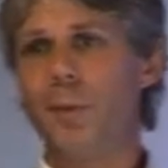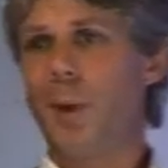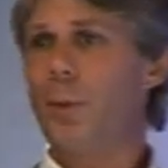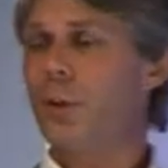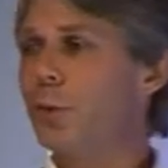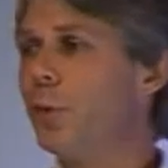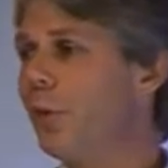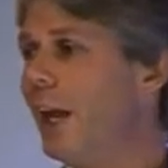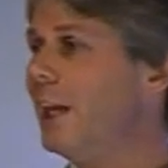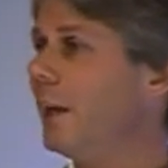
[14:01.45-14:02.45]
my projects were
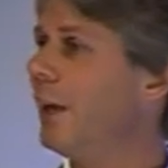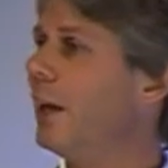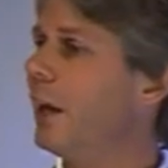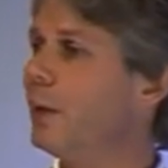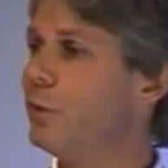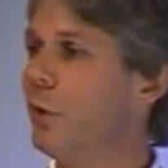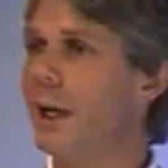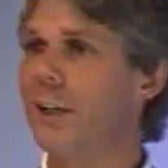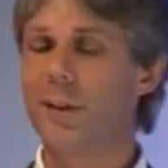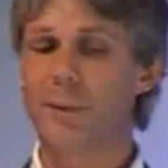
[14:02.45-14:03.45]
failing at that kind of rate.